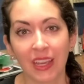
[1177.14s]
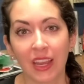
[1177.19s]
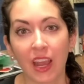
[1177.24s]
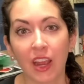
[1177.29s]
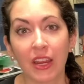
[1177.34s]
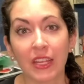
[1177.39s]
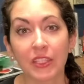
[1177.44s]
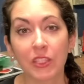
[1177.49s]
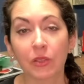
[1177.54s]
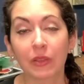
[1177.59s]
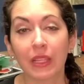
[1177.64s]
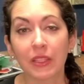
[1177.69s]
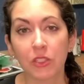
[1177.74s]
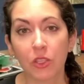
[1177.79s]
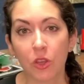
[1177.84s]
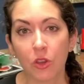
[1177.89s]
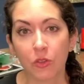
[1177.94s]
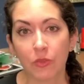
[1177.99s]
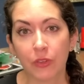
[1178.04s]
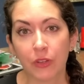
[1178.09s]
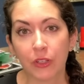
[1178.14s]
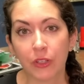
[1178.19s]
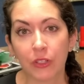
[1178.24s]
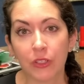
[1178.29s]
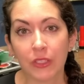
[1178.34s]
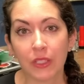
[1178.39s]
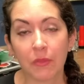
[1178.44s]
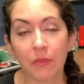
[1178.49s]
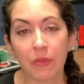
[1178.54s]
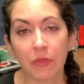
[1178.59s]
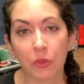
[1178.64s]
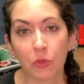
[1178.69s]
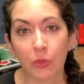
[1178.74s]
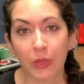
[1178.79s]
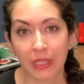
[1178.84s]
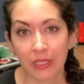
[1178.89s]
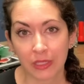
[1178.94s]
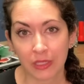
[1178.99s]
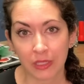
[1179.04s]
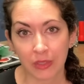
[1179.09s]
All right, so let's go over some of the
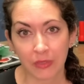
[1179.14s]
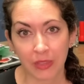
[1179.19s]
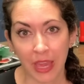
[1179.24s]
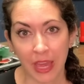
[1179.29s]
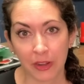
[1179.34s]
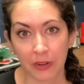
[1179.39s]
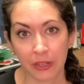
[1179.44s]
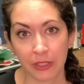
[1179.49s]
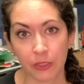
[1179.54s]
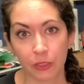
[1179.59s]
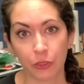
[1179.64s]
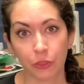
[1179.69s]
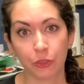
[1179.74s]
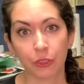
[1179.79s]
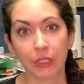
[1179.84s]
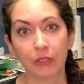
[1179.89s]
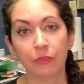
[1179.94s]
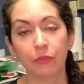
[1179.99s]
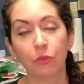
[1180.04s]
risks of cataract surgery.